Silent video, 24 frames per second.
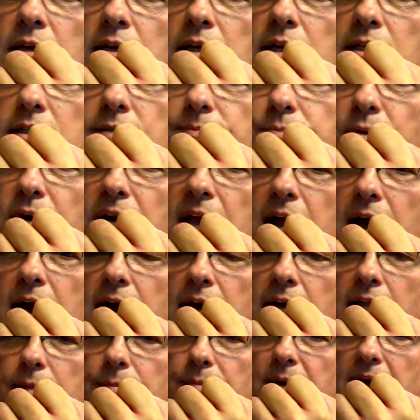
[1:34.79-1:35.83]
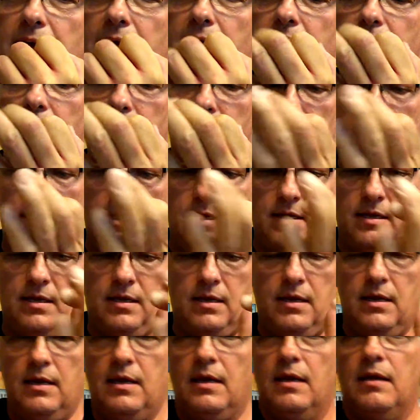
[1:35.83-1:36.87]
it's pretty high in the back,
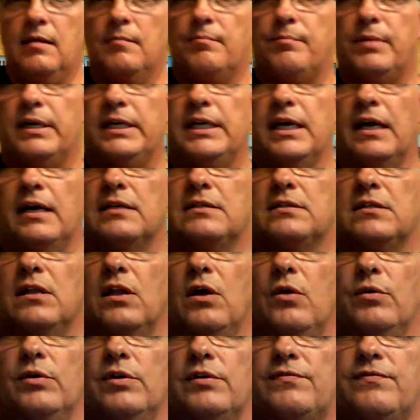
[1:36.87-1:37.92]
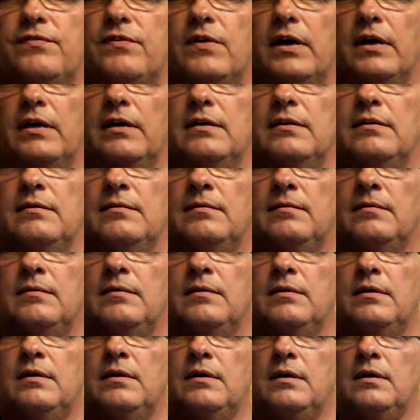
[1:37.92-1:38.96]
but yet it's low in the front.
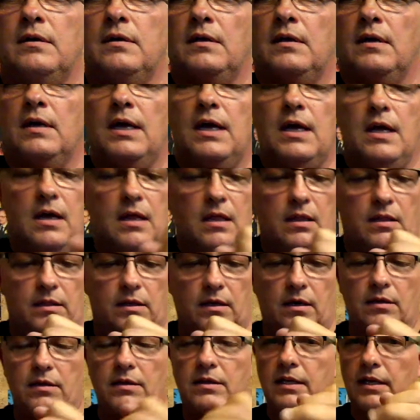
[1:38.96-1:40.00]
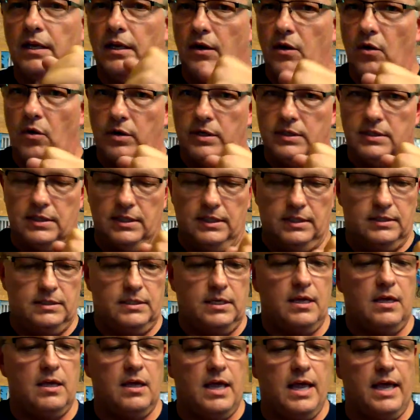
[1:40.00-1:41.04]
The other thing you notice
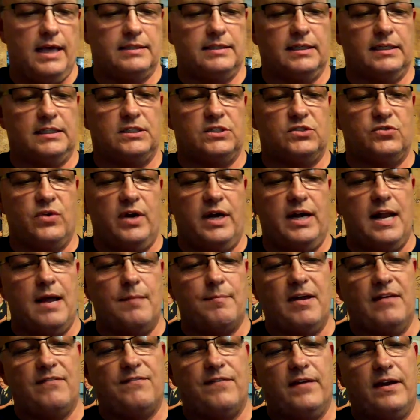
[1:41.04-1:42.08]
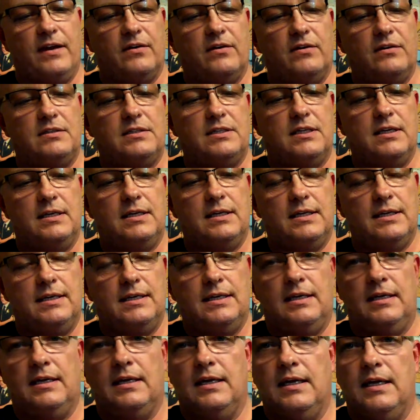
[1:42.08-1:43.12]
is, as I straighten out my fingers,
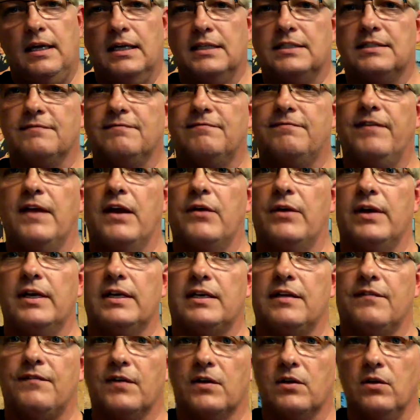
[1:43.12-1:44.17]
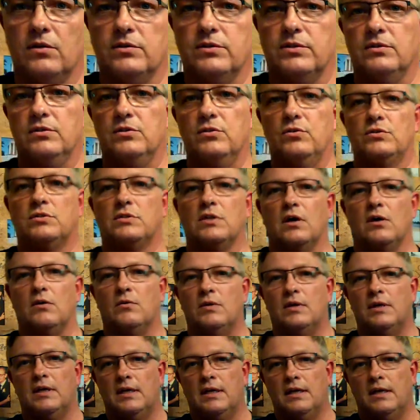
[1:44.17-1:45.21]
it's very difficult to do
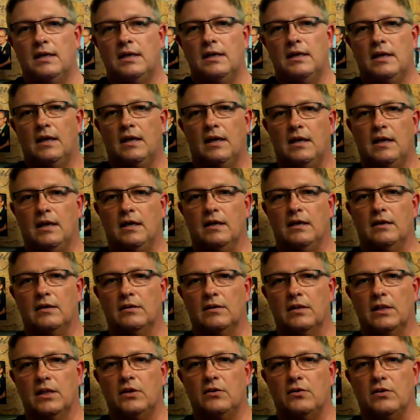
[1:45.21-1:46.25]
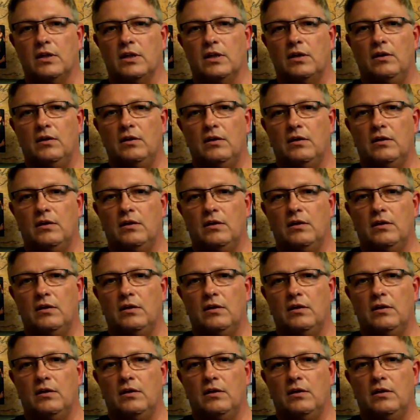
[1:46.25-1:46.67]
so. And it literally